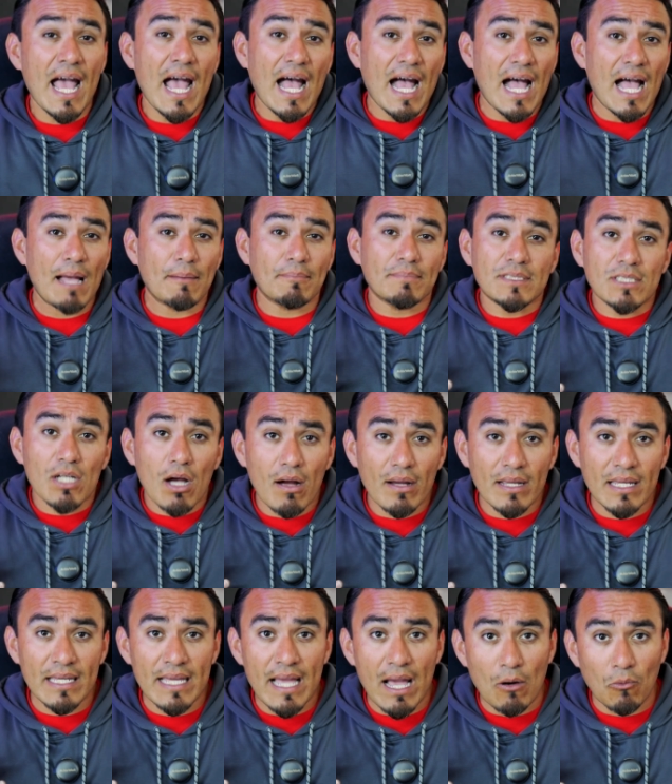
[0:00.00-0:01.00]
I'm
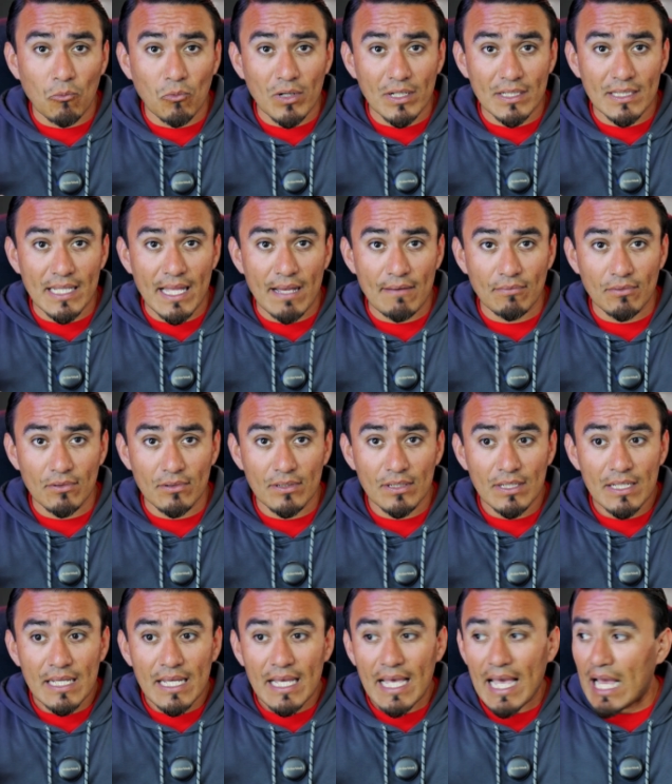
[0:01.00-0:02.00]
talking at one level
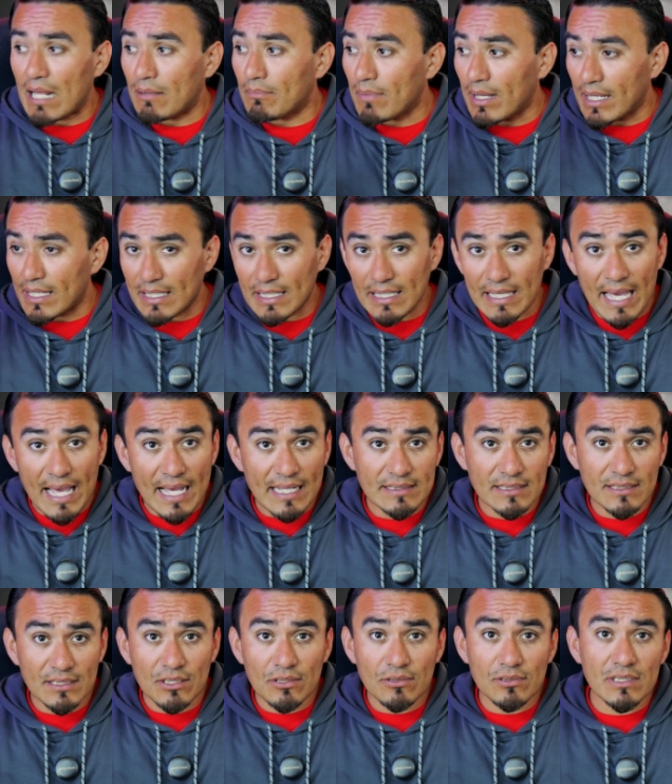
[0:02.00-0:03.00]
and my
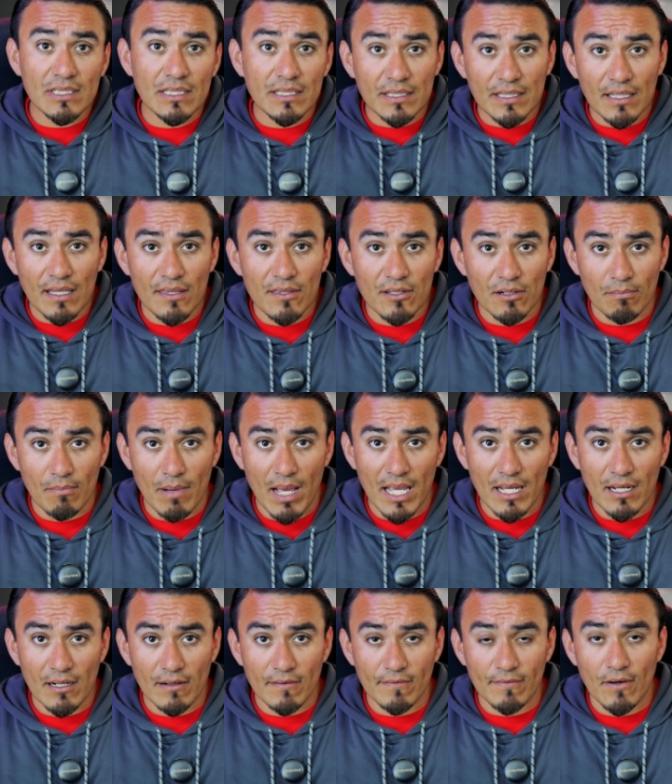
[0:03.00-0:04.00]
guest using the other
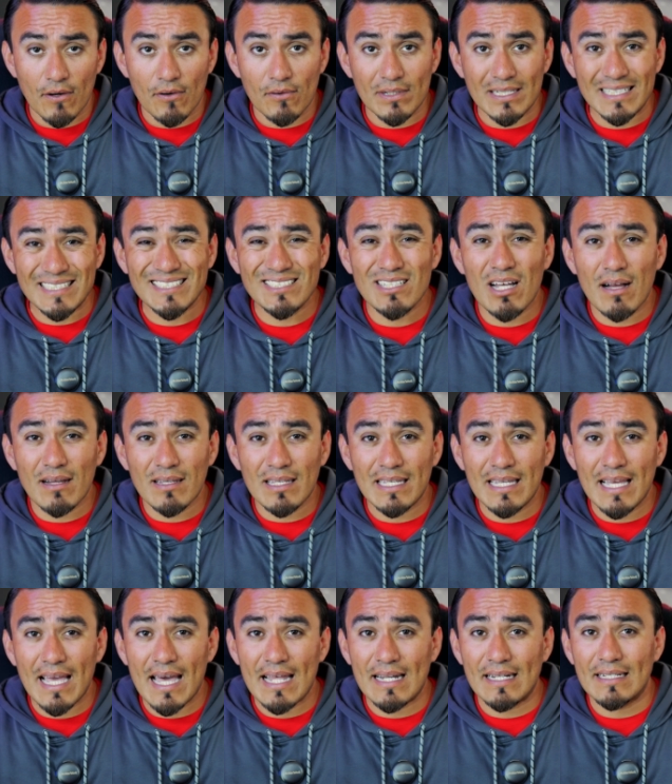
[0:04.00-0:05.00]
microphone is
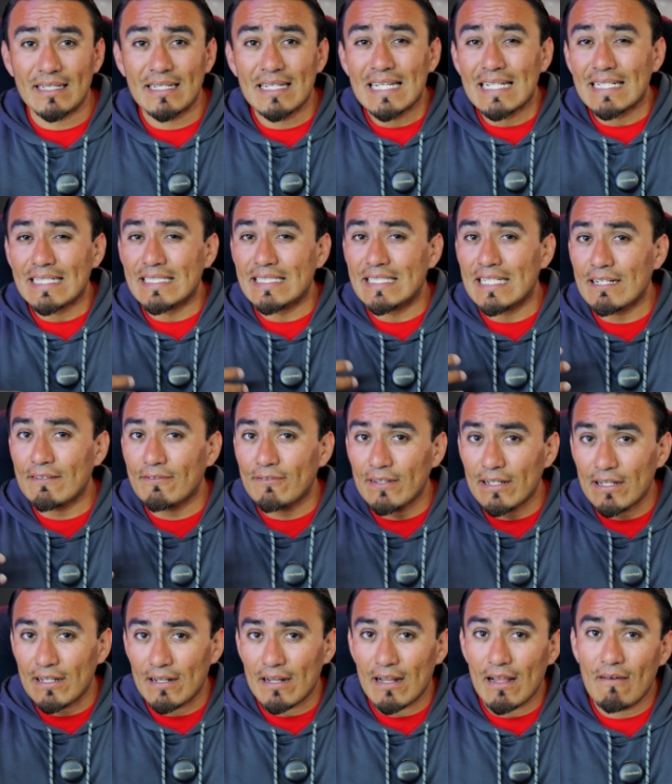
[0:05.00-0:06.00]
talking at a
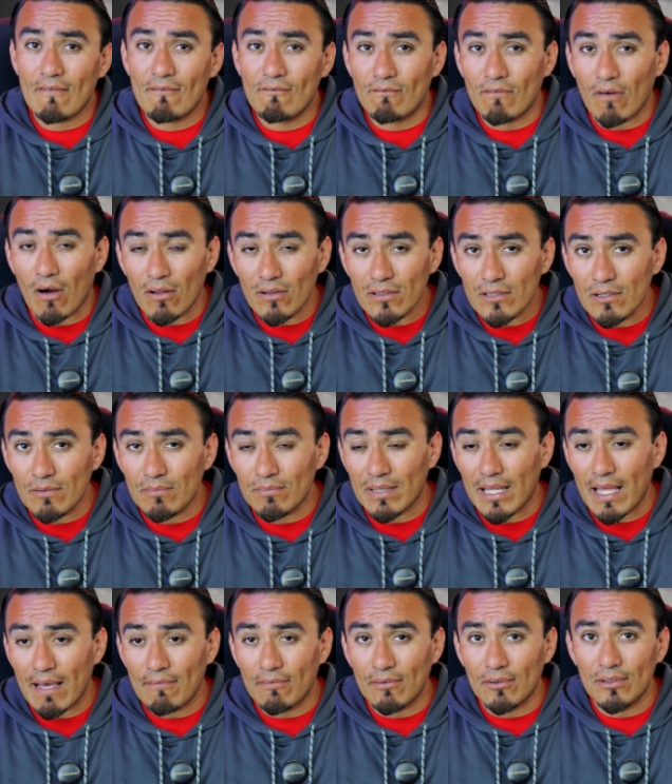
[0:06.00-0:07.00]
different volume
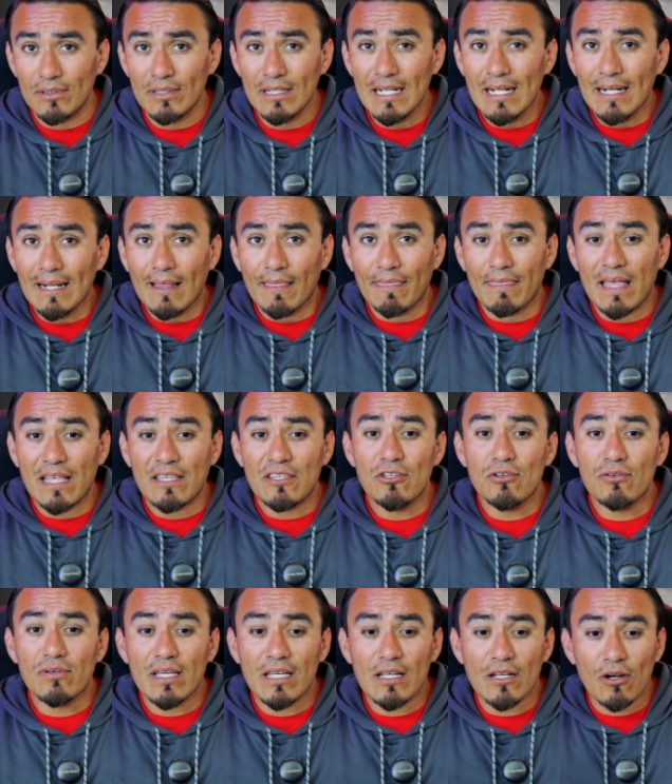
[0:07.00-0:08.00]
level, then you
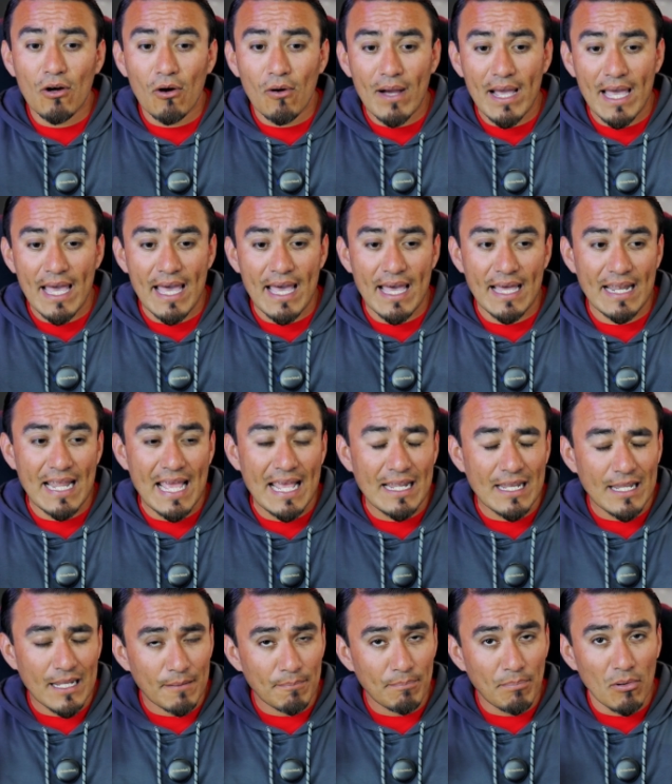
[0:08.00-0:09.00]
can go ahead and
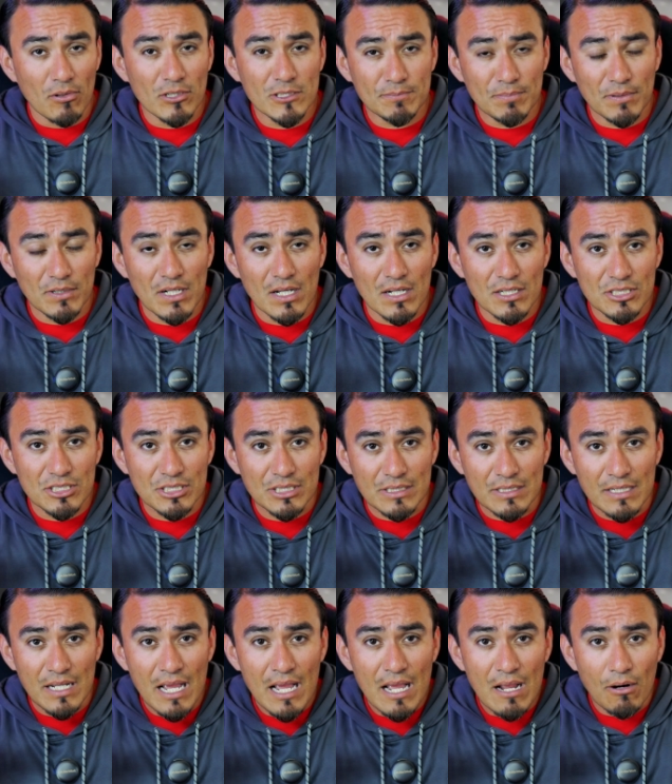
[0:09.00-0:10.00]
in
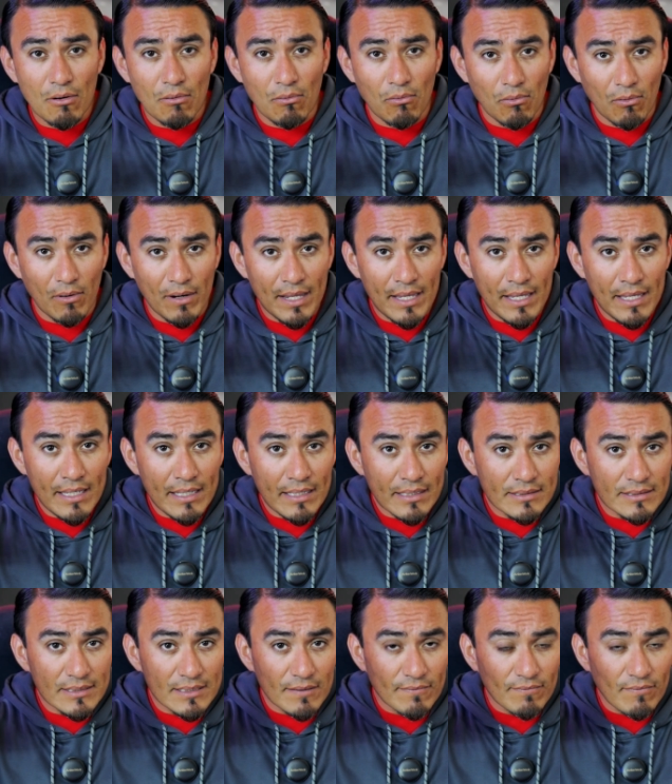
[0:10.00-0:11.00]
post-production
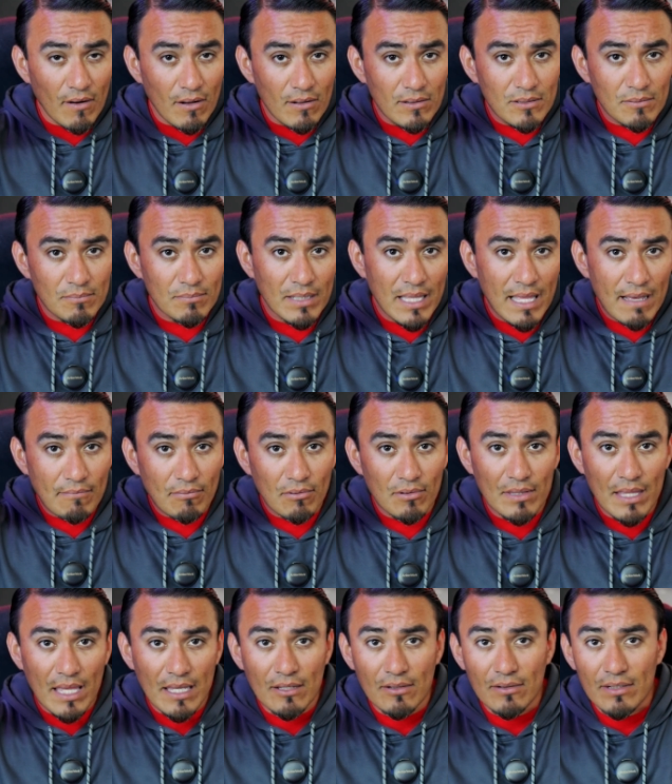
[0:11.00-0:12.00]
raise the volume level
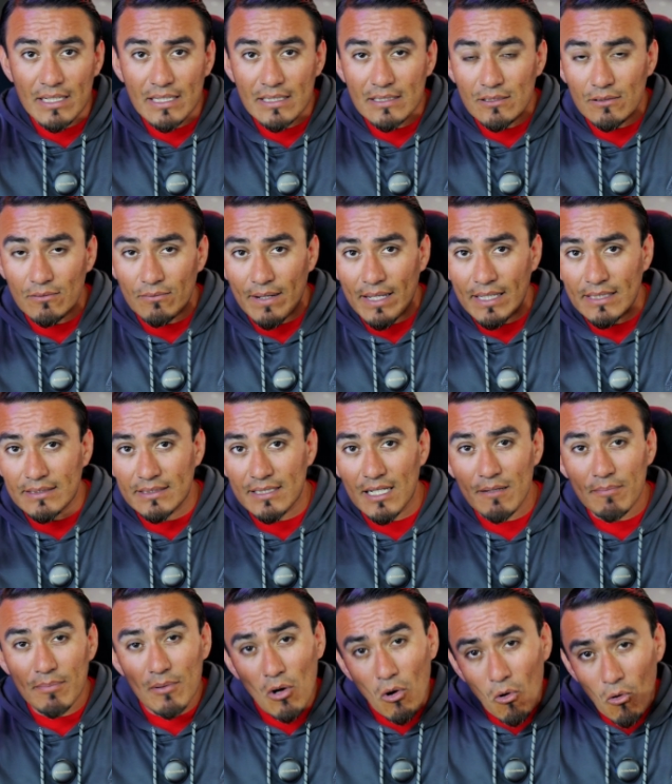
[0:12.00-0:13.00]
that you need to raise
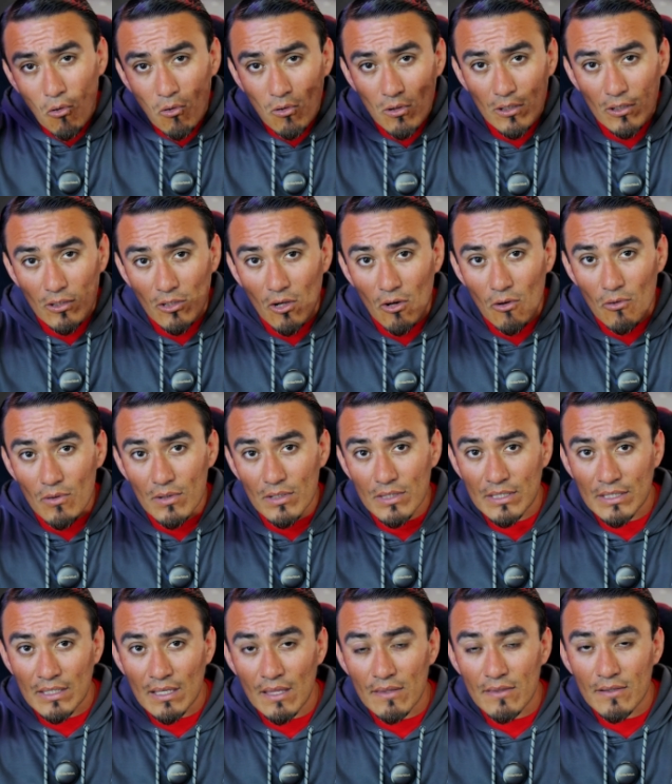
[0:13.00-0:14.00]
up or lower
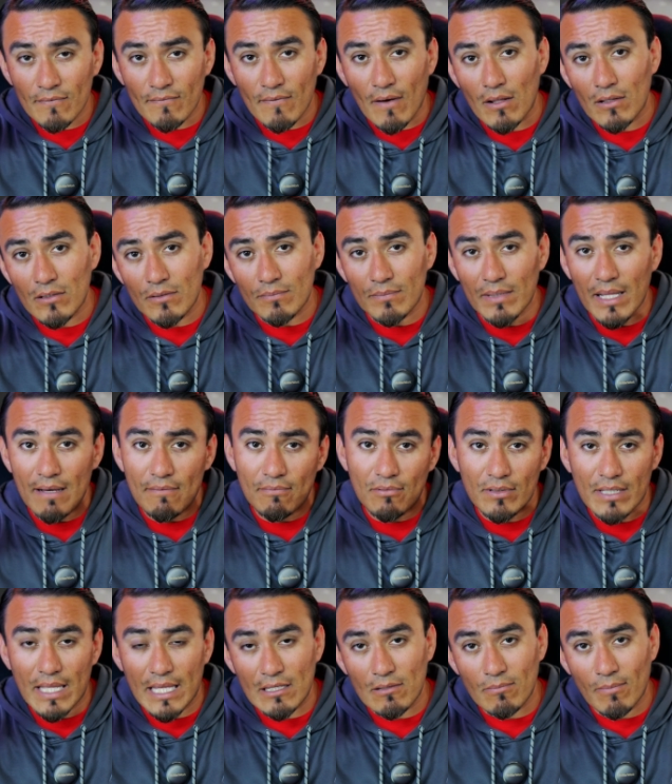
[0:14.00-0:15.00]
the other volume level
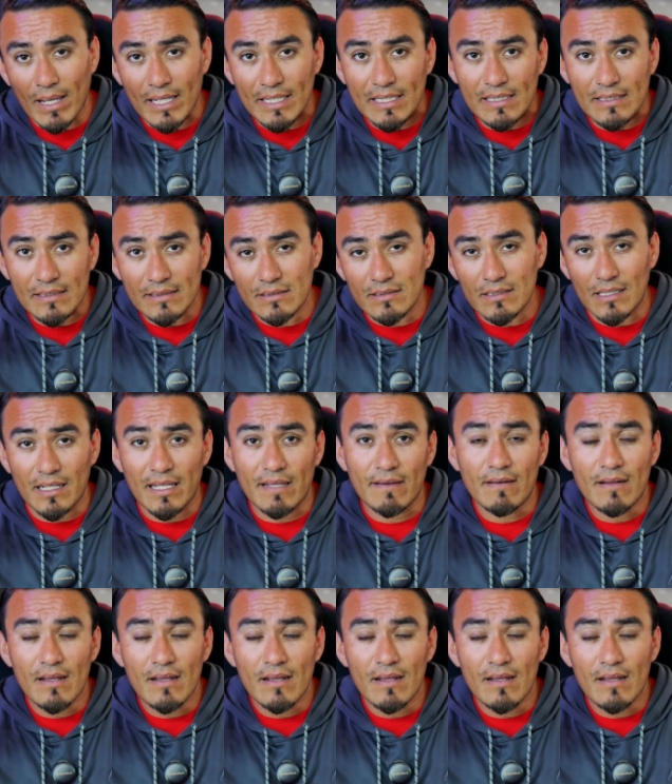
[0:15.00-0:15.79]
that you might need to